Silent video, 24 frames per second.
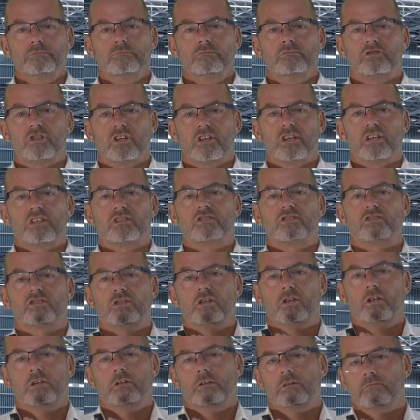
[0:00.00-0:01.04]
to this
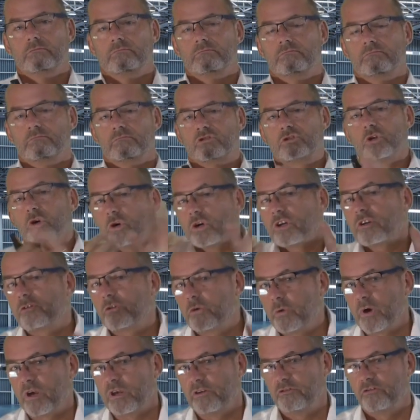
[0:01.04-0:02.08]
sort of
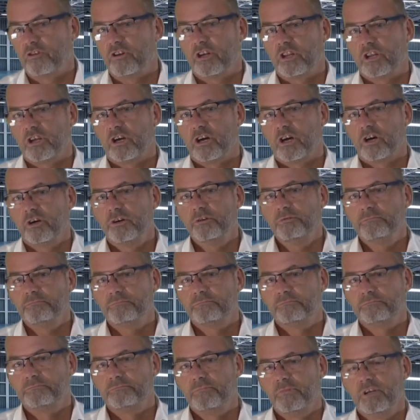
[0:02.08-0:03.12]
quick video
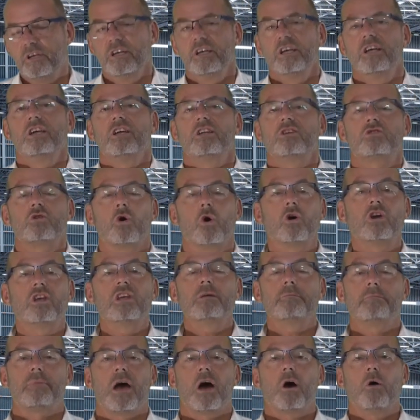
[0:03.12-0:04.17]
talking
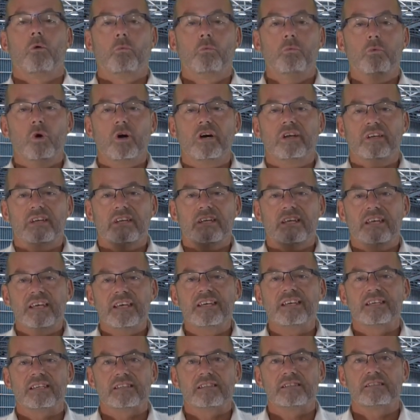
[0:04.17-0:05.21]
about what
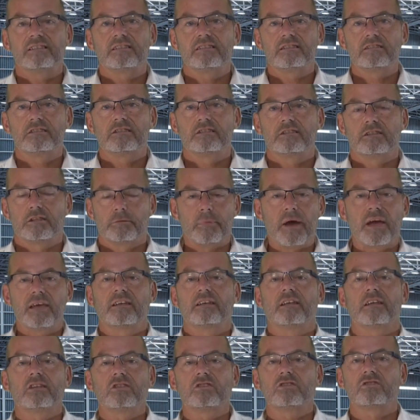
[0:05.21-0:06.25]
is the
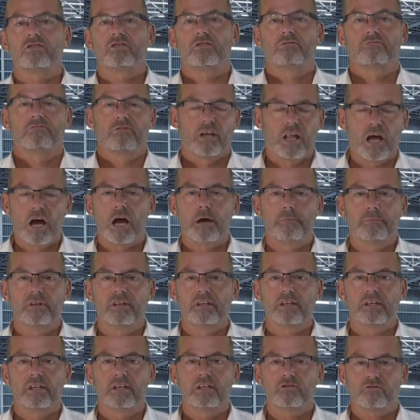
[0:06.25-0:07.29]
maintenance
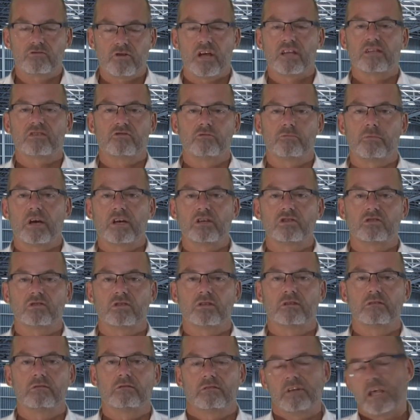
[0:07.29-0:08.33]
reliability
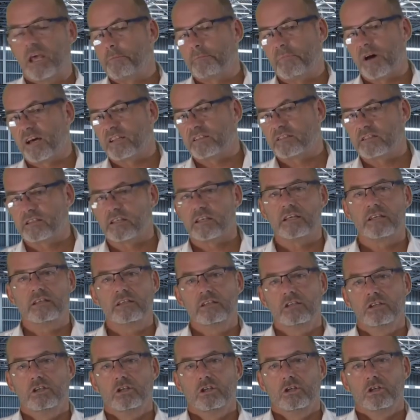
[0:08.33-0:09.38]
transformation MRT
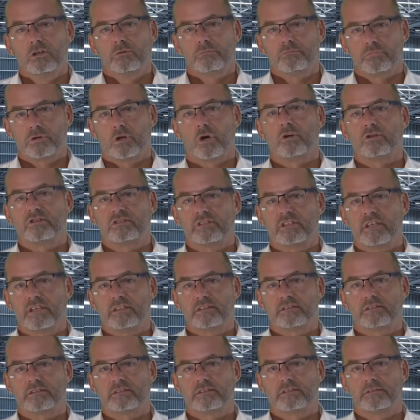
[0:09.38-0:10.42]

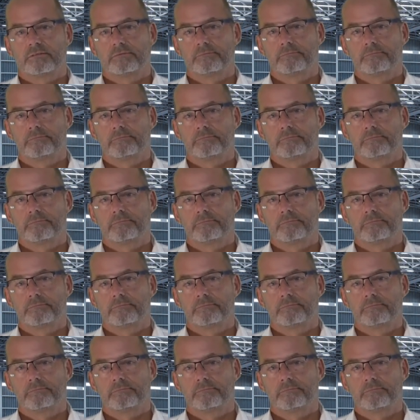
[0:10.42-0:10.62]
process.